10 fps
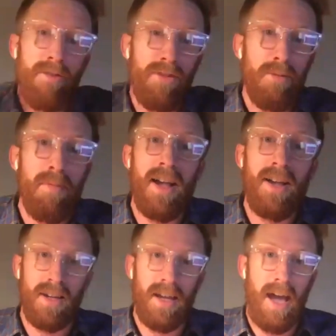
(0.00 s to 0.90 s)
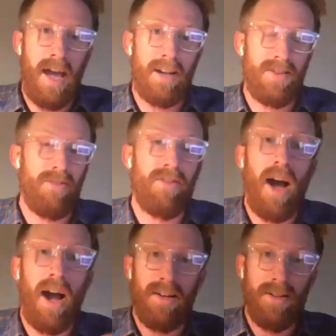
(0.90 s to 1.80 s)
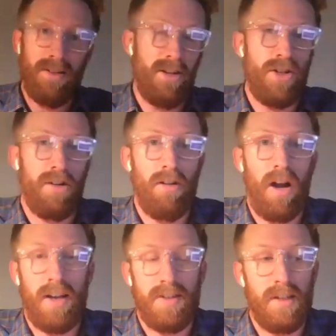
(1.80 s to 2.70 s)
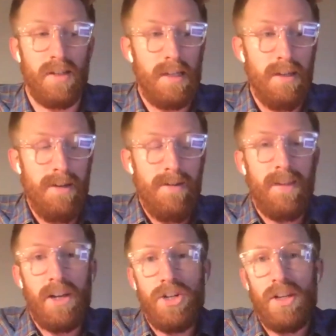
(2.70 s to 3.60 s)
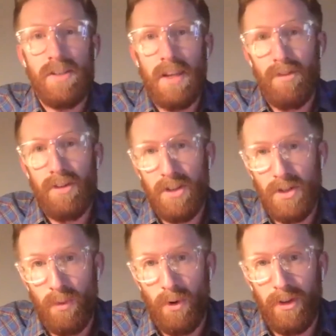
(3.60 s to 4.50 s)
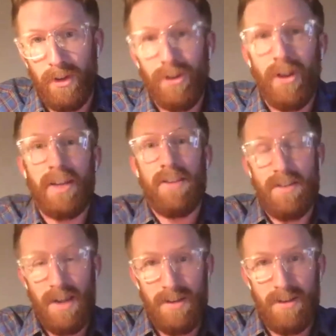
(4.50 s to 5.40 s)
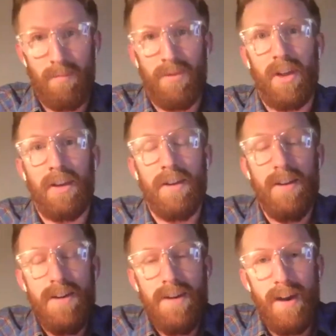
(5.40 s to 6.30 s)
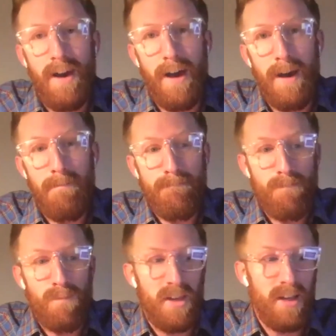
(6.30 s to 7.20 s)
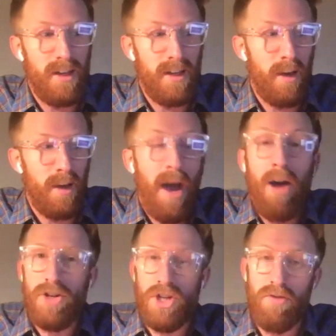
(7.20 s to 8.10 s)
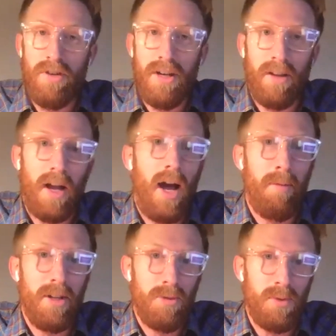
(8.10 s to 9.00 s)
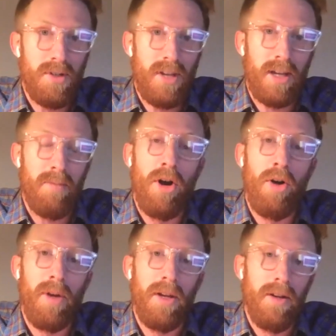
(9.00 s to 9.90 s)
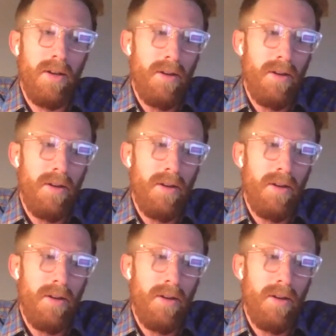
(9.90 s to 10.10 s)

of the amazing acts of kindness and generosity that she has given to this world, and you'd like to say something about Cherie in the comments, please take a moment.